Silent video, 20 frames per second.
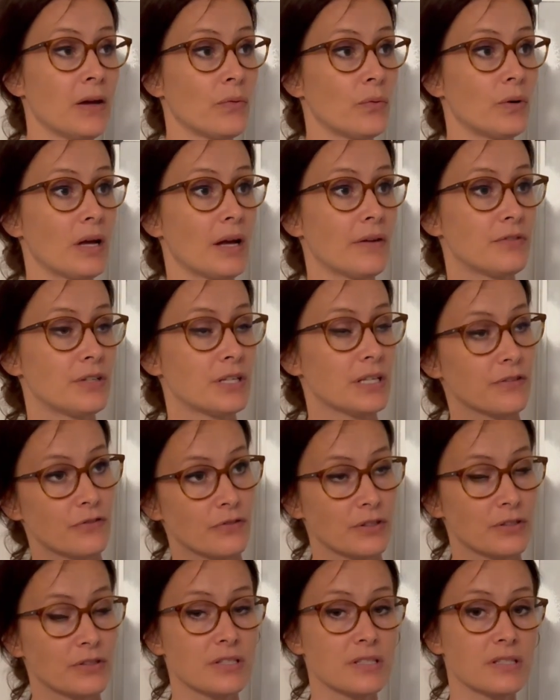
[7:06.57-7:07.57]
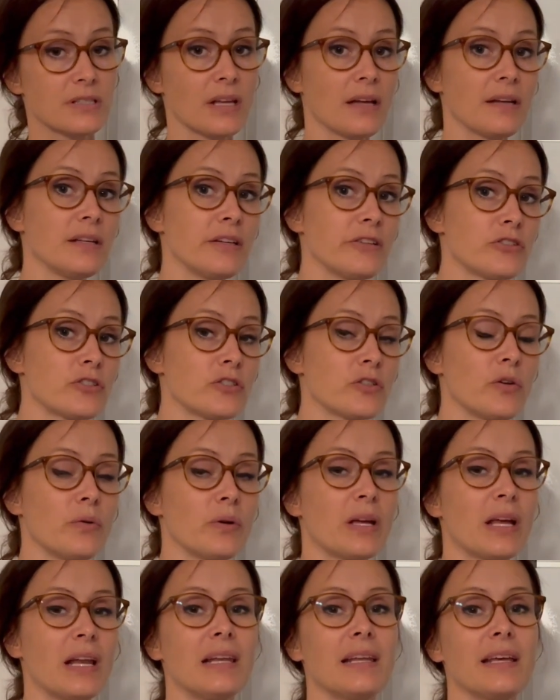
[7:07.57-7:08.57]
We have different studies
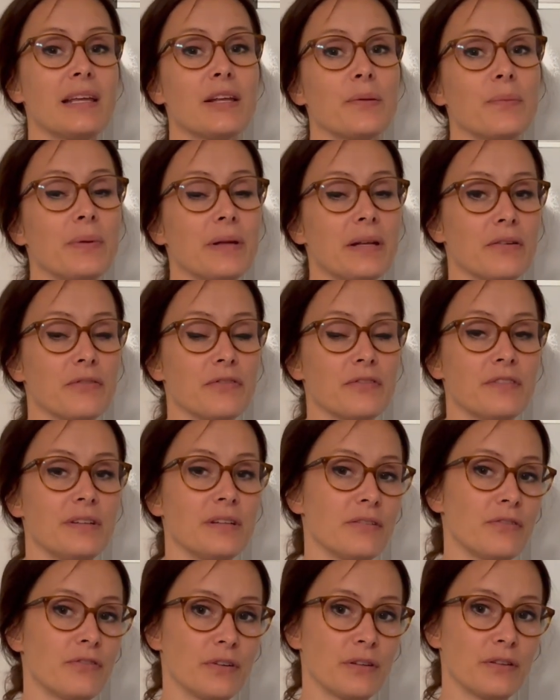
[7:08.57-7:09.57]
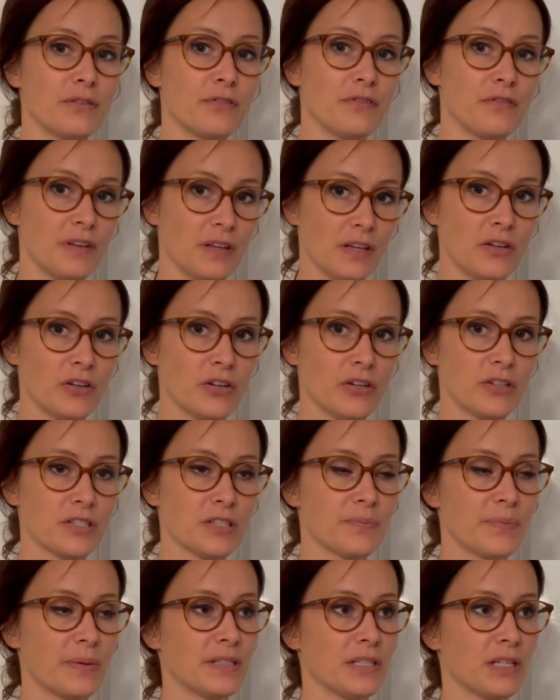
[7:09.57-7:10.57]
showing a little bit of different
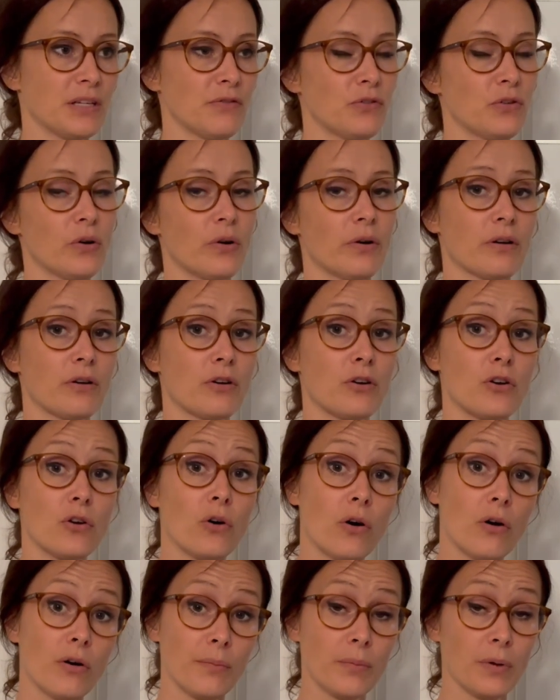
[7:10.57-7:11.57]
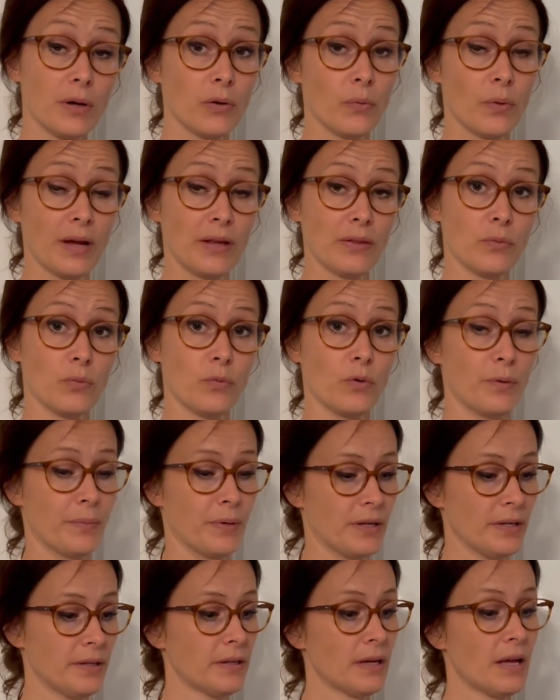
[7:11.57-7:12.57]
figures, but if you're a normal weight
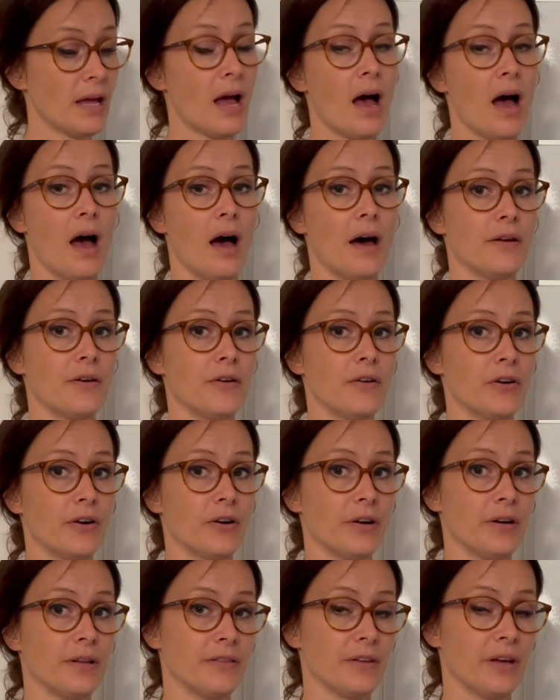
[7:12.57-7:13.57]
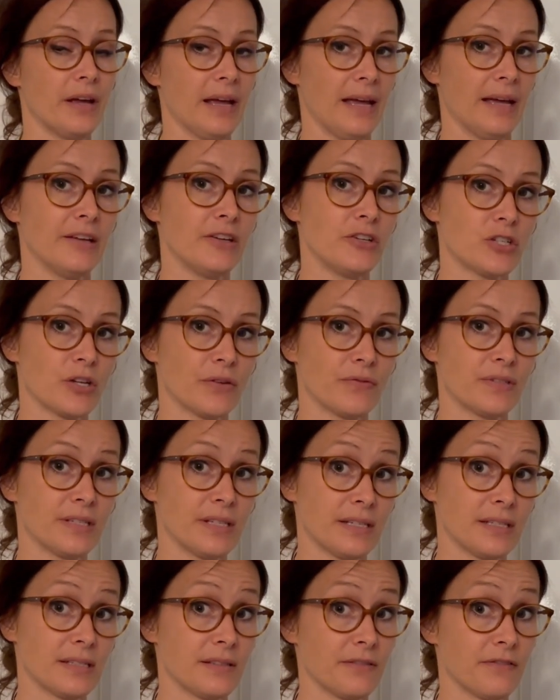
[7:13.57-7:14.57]
woman under the age of
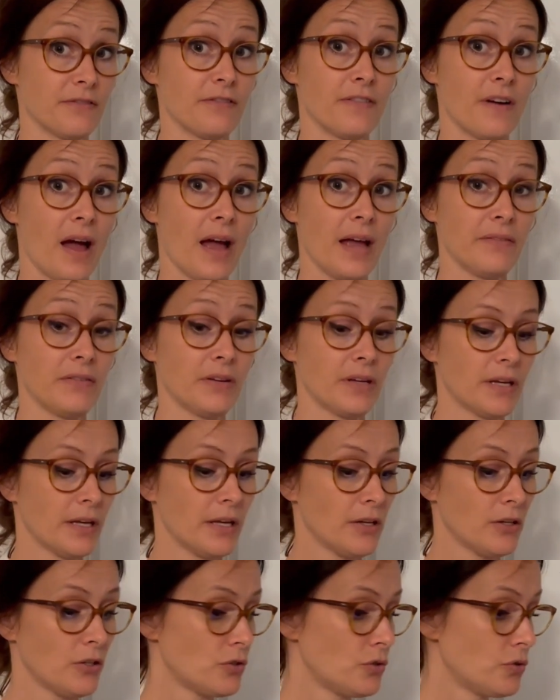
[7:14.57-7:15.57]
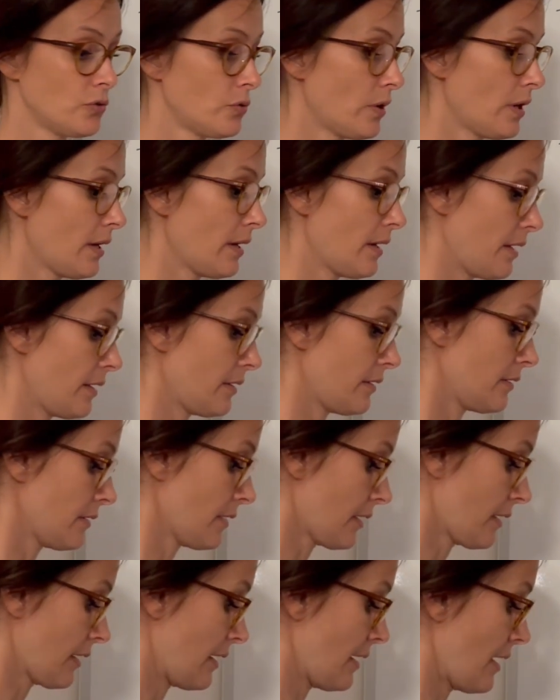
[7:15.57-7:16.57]
65, you
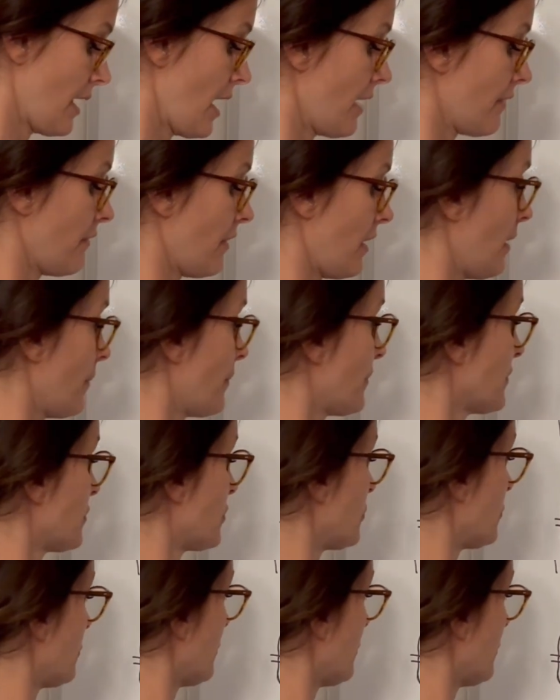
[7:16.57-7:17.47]
can have up to